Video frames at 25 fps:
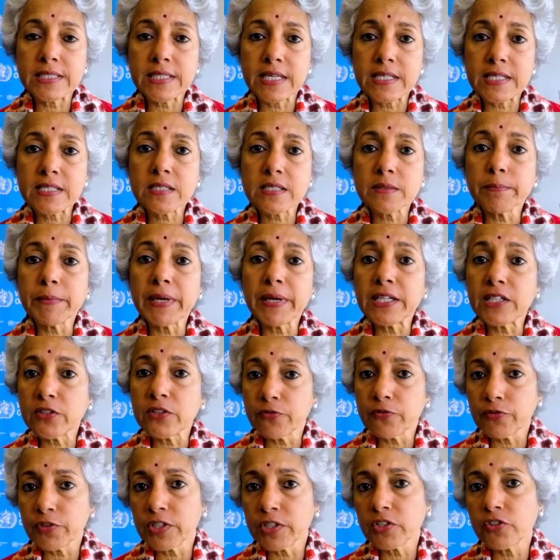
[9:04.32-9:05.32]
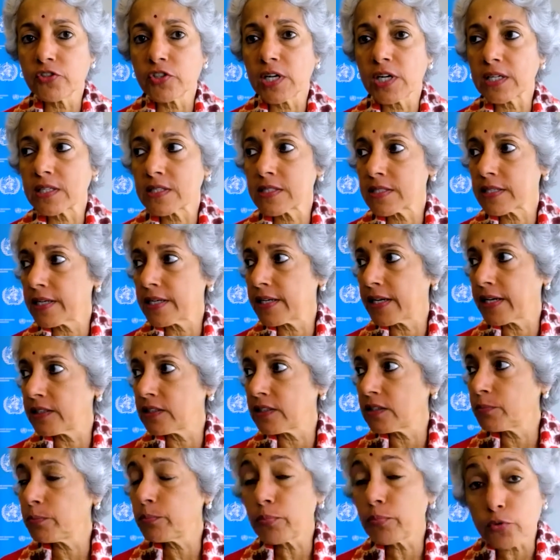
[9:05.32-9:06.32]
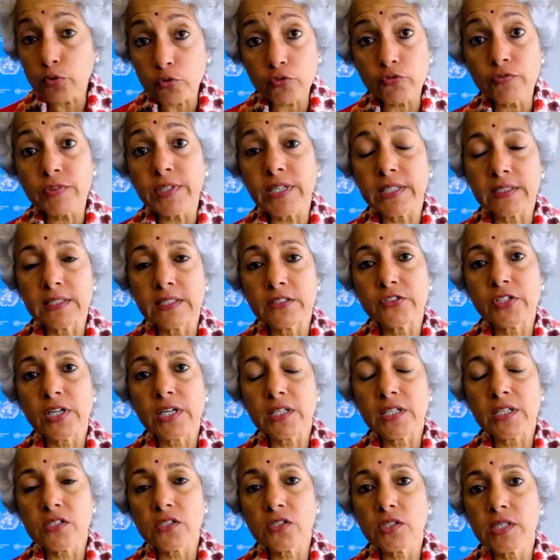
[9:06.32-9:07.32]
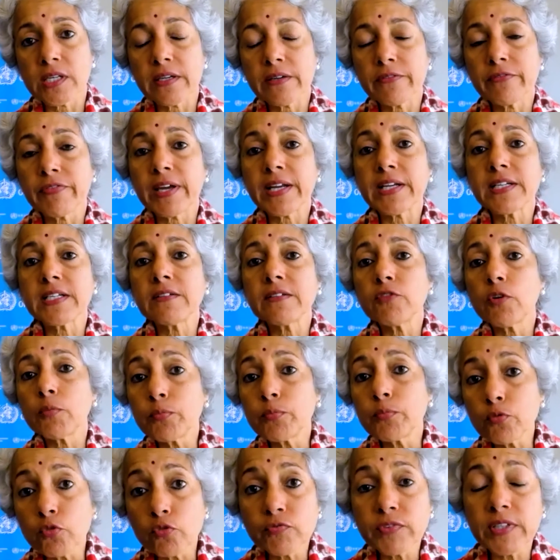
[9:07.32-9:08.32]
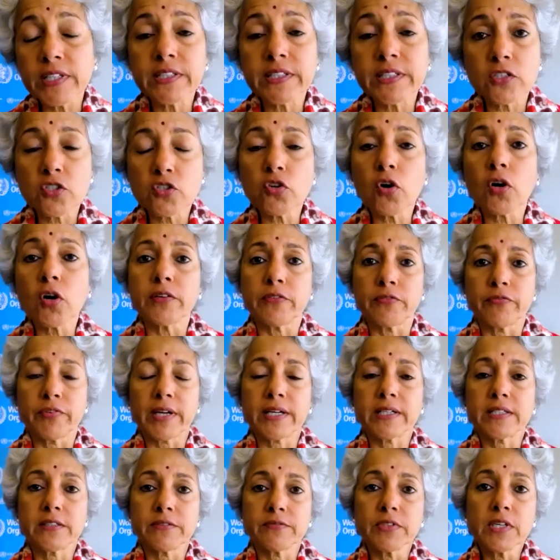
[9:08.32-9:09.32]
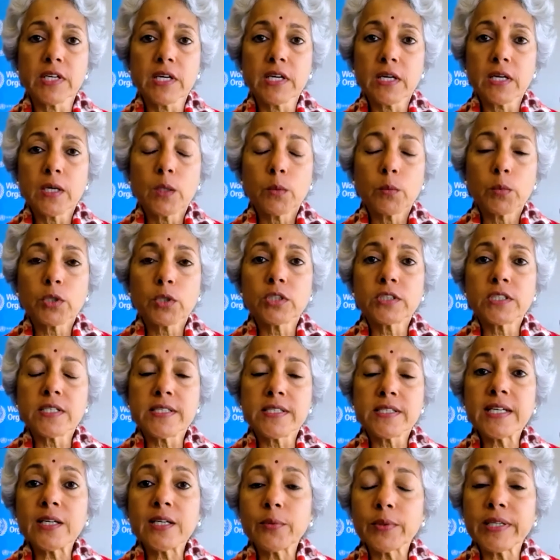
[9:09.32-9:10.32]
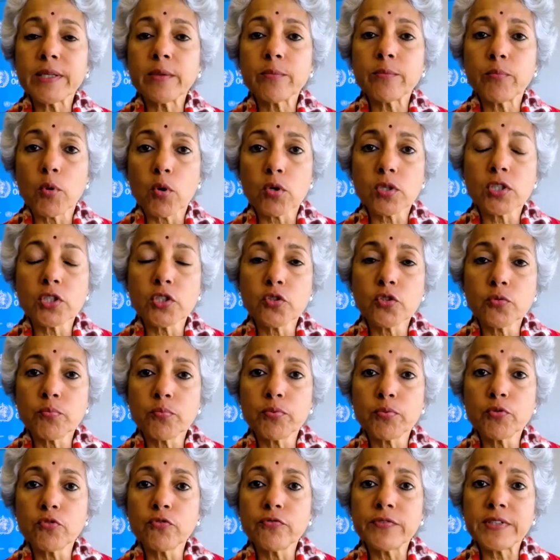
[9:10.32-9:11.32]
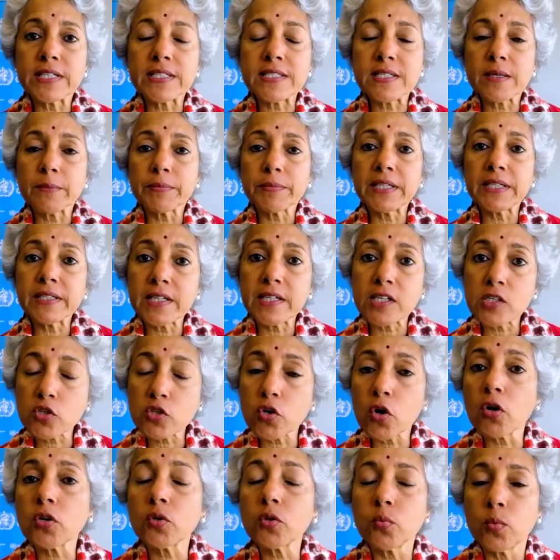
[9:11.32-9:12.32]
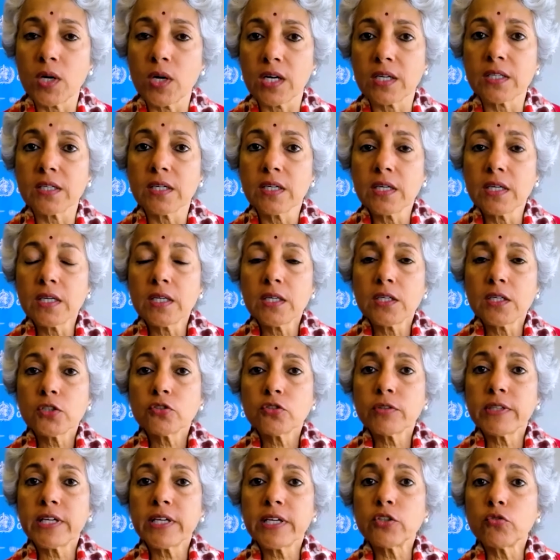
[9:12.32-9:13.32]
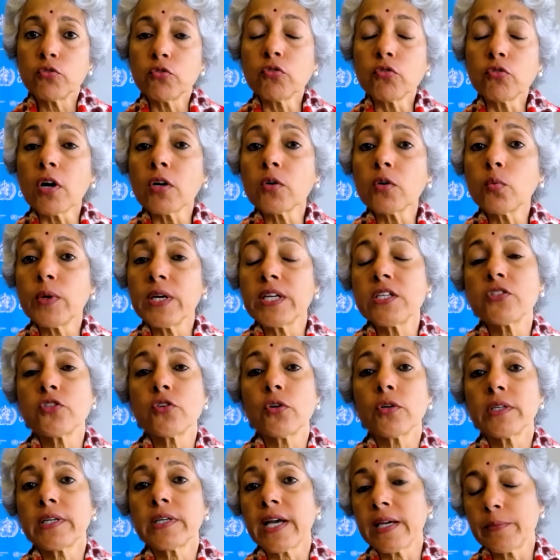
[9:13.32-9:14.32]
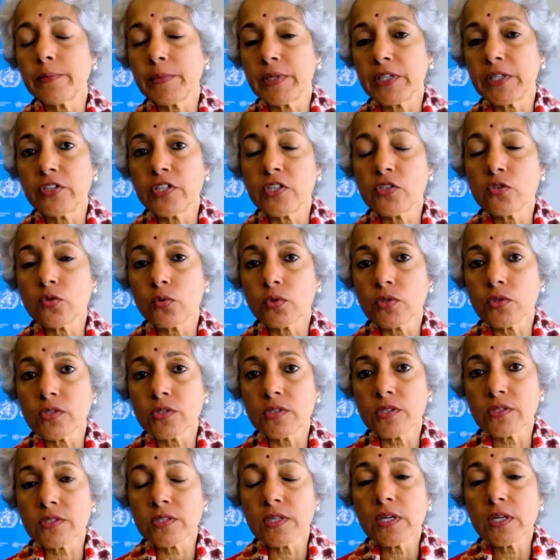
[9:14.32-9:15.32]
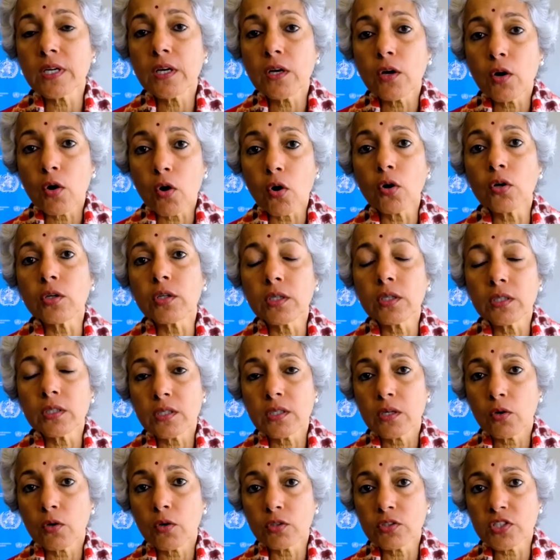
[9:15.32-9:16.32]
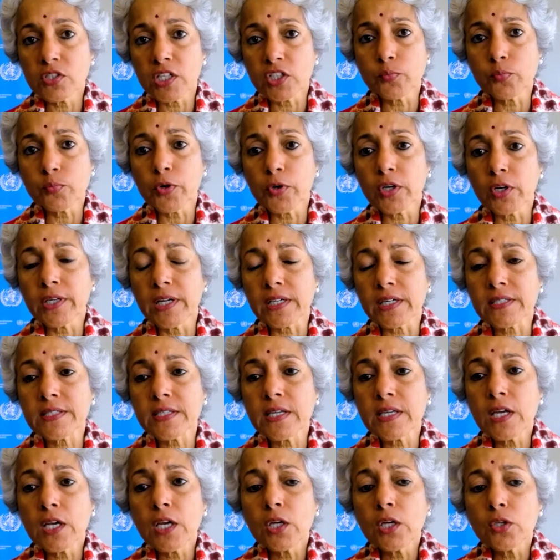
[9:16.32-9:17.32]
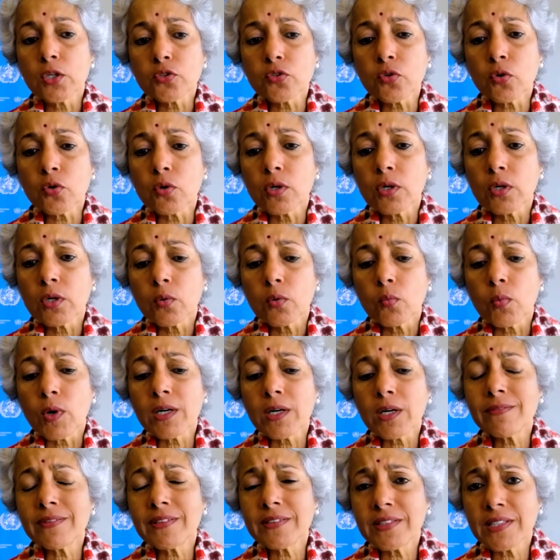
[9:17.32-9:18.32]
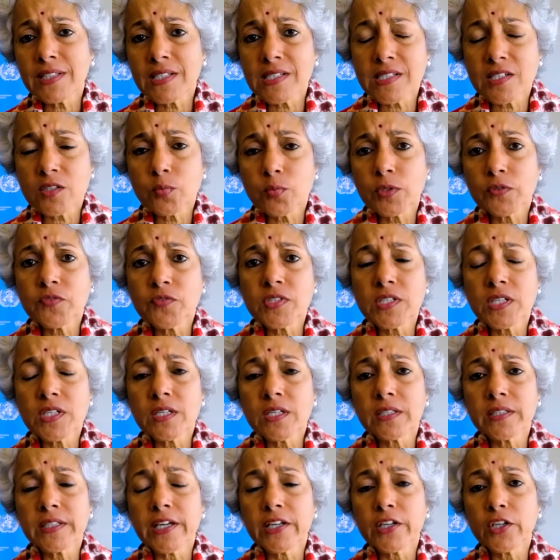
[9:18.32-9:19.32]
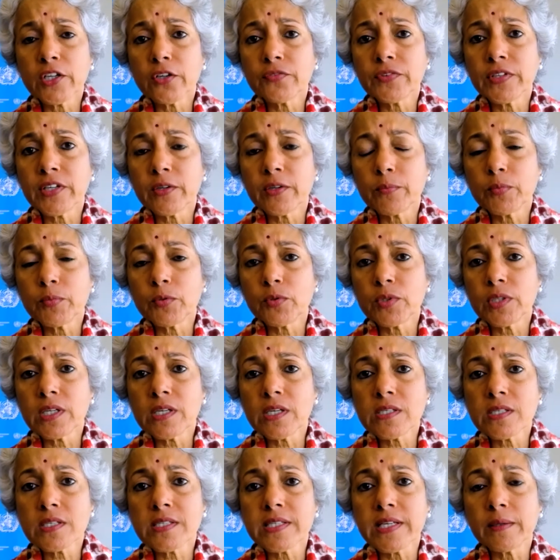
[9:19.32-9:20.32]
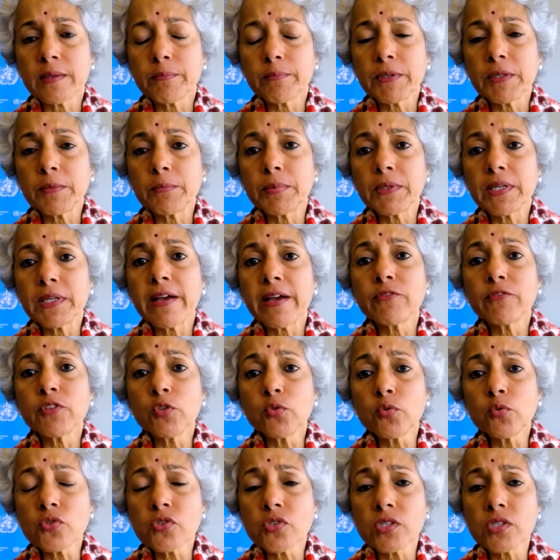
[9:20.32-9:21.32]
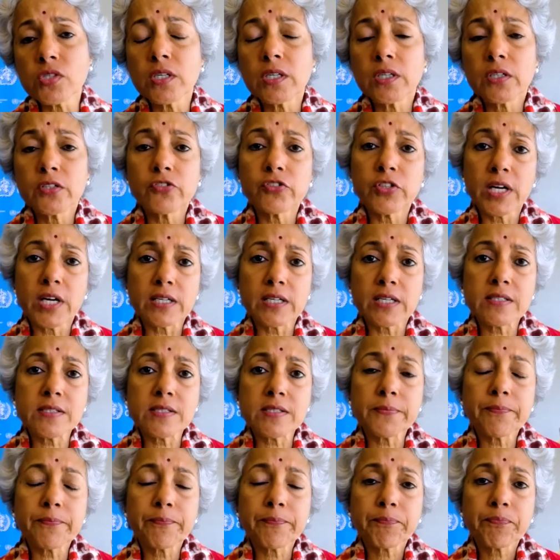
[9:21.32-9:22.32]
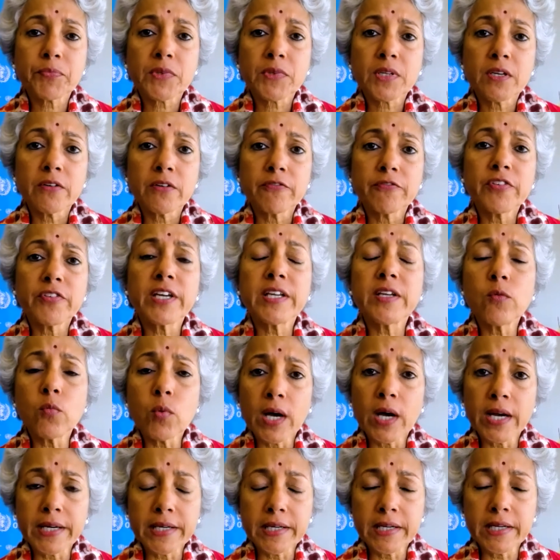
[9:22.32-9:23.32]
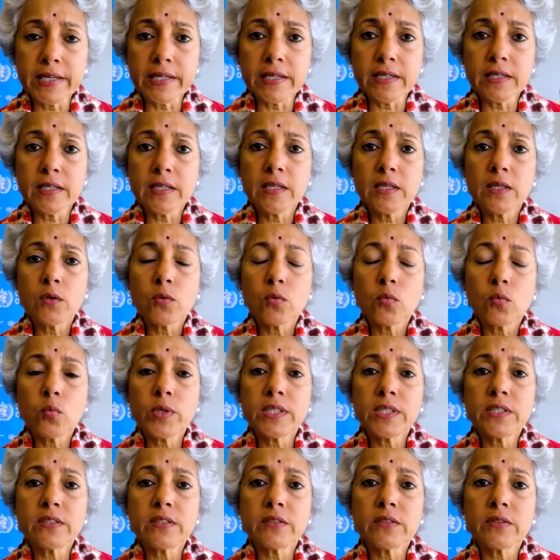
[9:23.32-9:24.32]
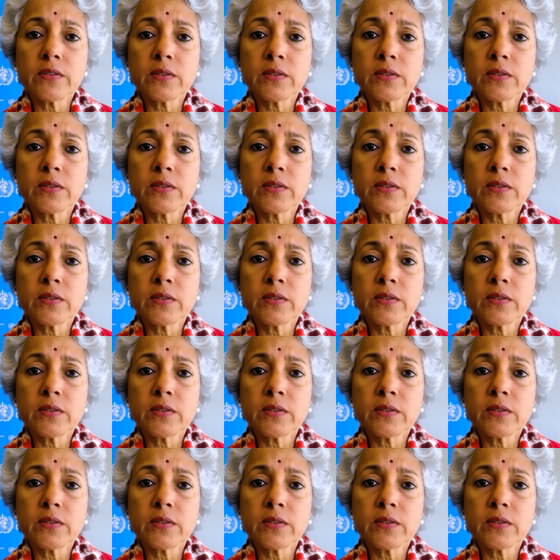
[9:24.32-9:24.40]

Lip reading: test many different drugs and either prove that the drug is effective or prove that it's not effective, because it's equally important to prove that something does not work so that you do not waste your time and resources on such products. So one of the things that we've seen in the area of therapeutics is that people have used drugs very widely, with